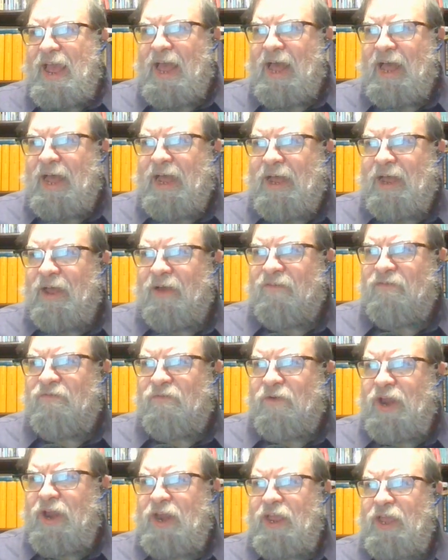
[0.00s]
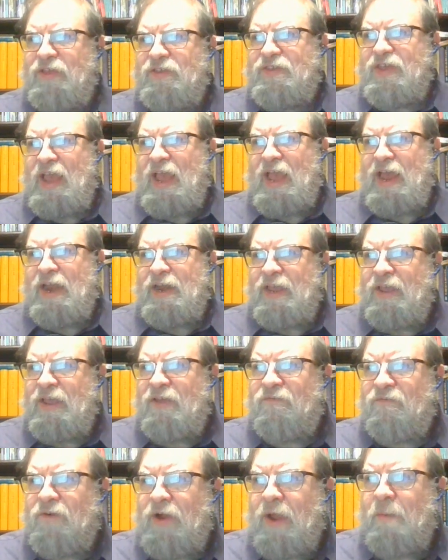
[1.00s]
Euphrates and
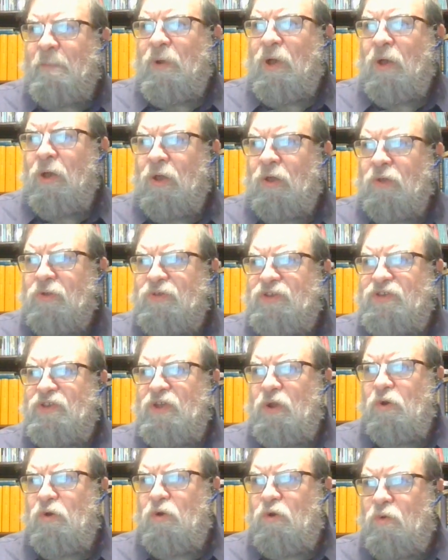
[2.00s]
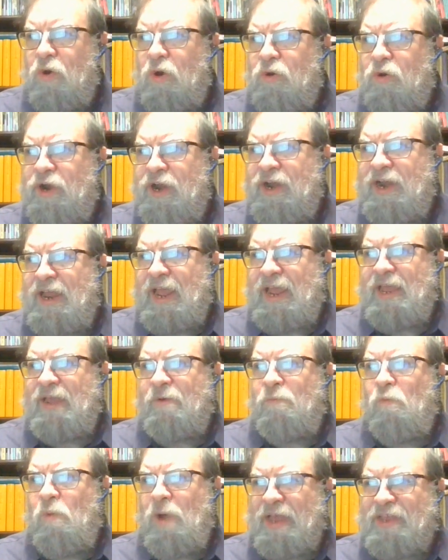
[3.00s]
Ephraim, also quoted a
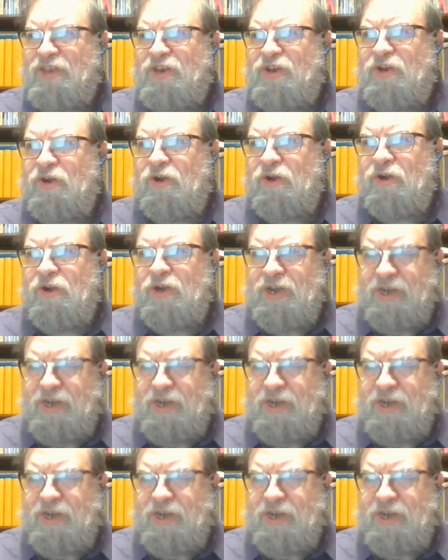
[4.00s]
Western